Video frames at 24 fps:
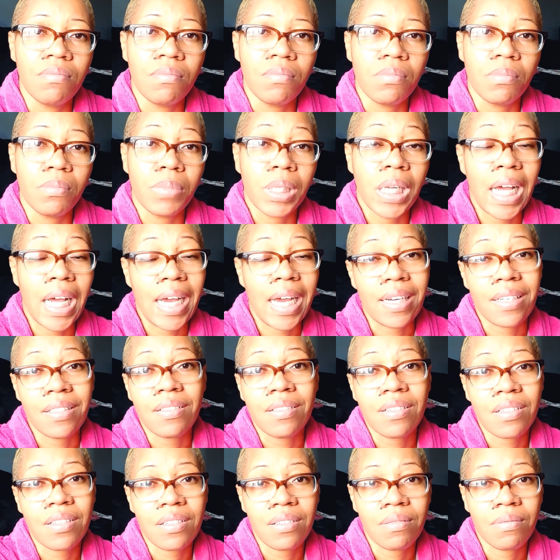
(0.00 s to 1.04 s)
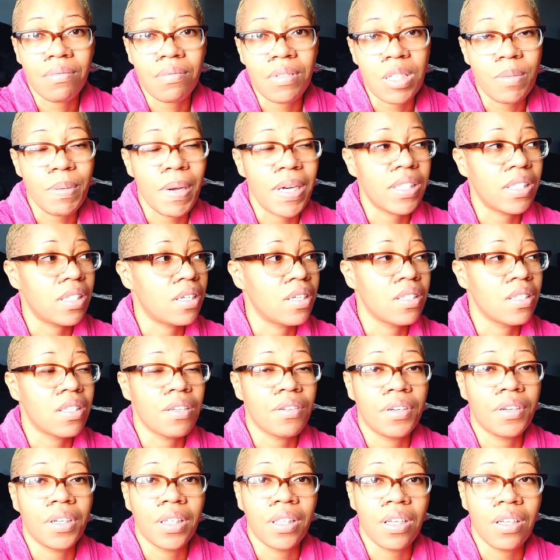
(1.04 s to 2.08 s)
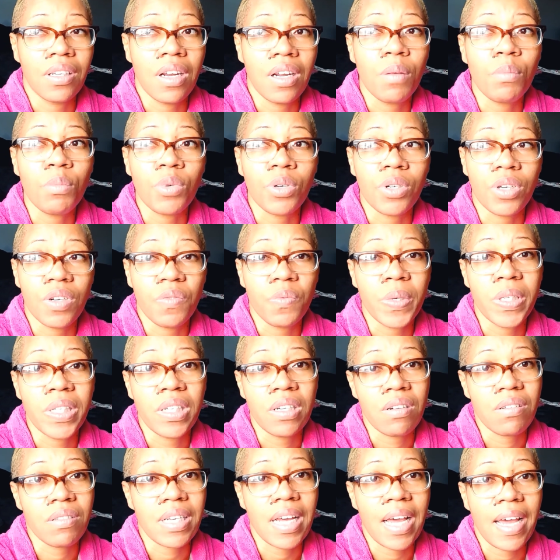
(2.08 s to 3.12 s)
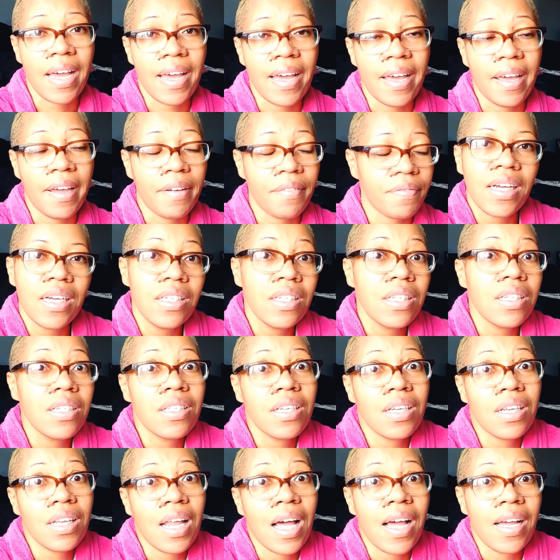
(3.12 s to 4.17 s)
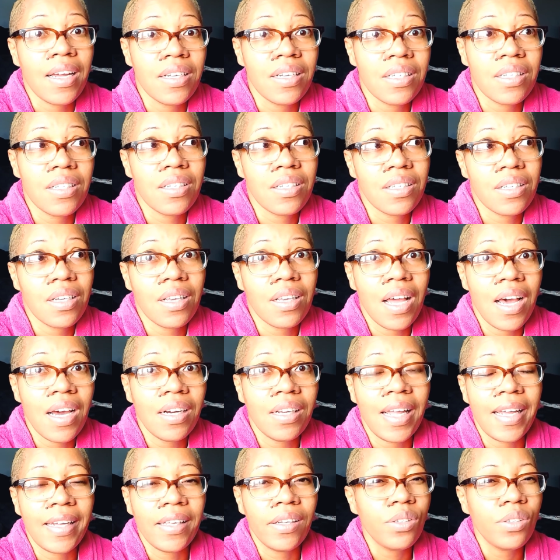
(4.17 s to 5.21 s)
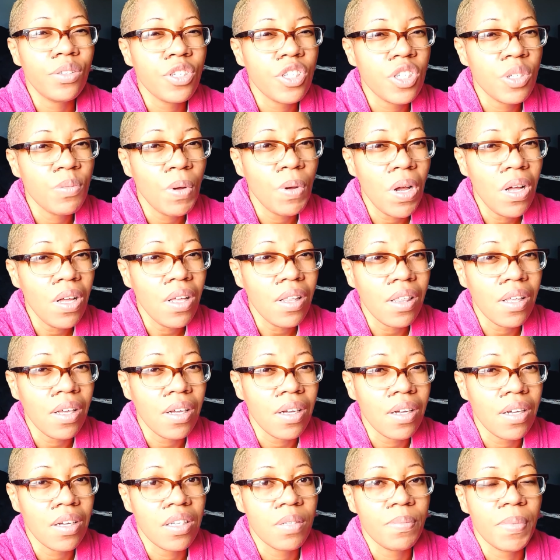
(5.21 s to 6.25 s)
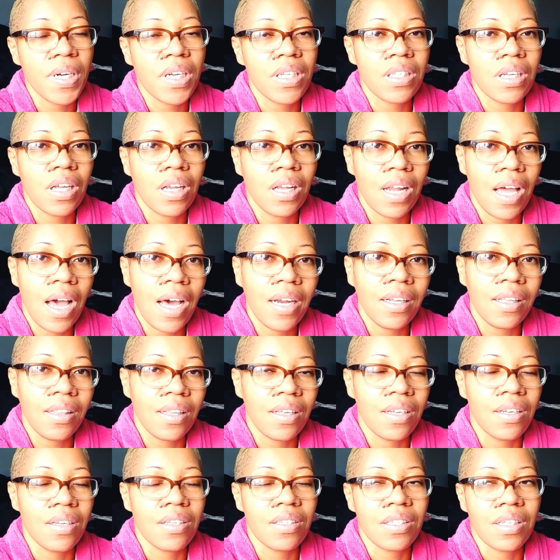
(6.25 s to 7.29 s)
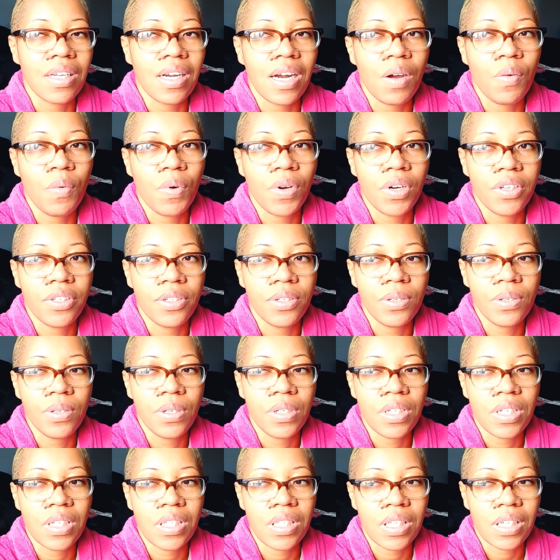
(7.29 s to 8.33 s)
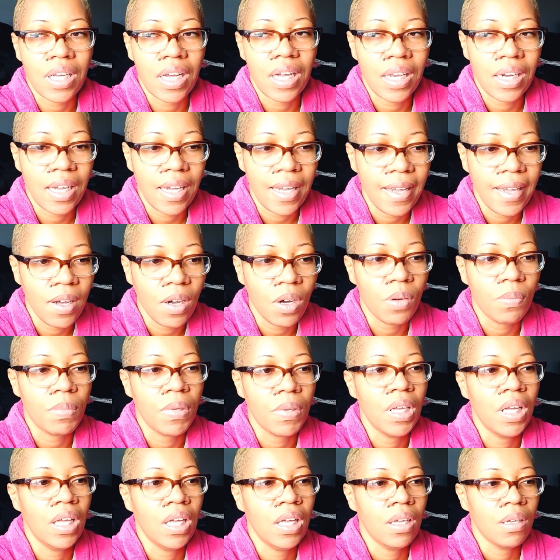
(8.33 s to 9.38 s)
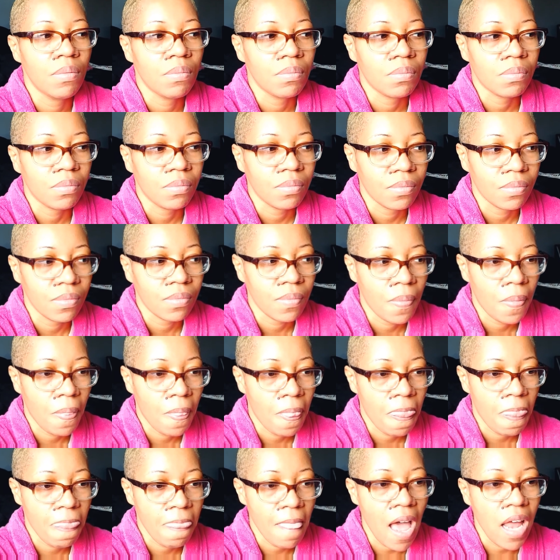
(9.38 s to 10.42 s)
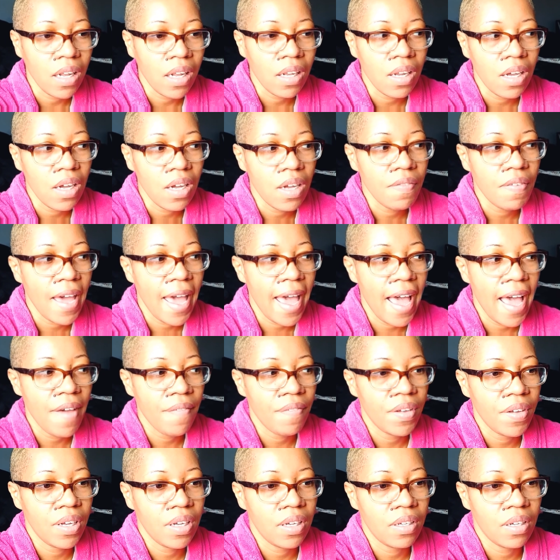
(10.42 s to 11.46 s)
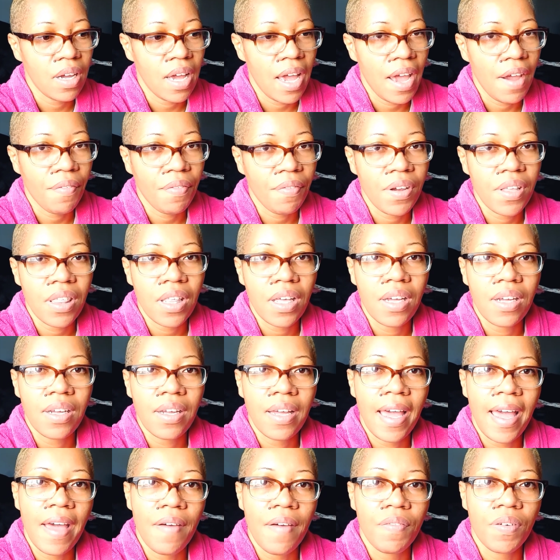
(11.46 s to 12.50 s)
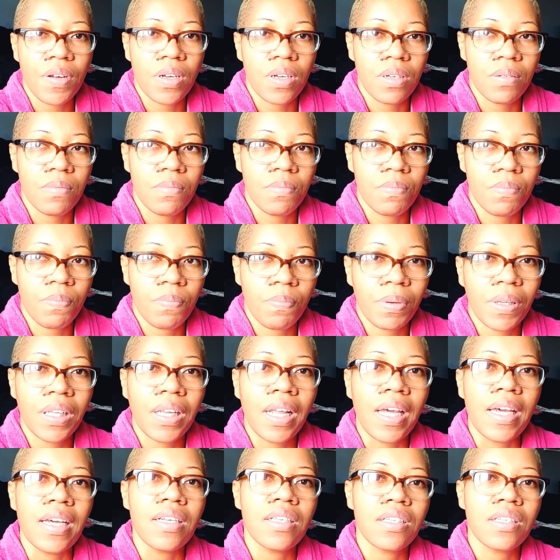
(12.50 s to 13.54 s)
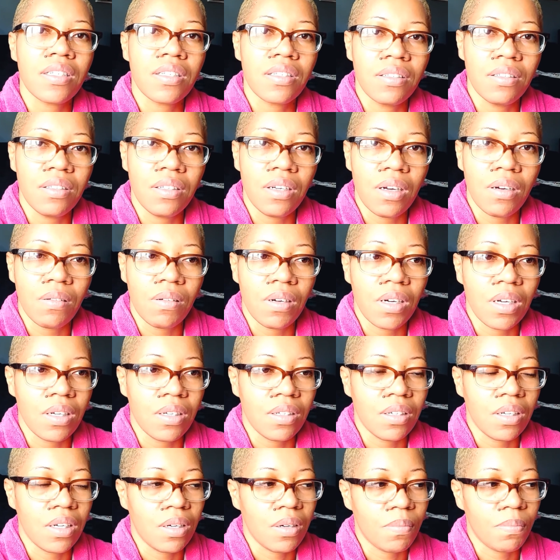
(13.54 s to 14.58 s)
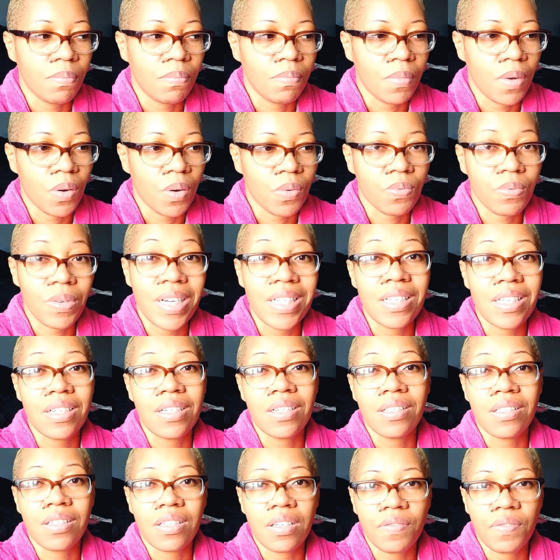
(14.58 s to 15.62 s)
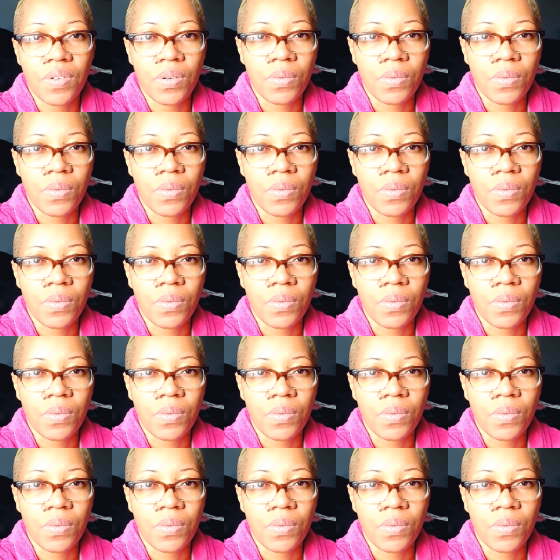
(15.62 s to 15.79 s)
blinds, especially considering the number of windows I have. It's just a lot. It's just a lot of like little small things, but it's a lot of things that I want to do to kind of help. I love having everything have a place, a residence, if you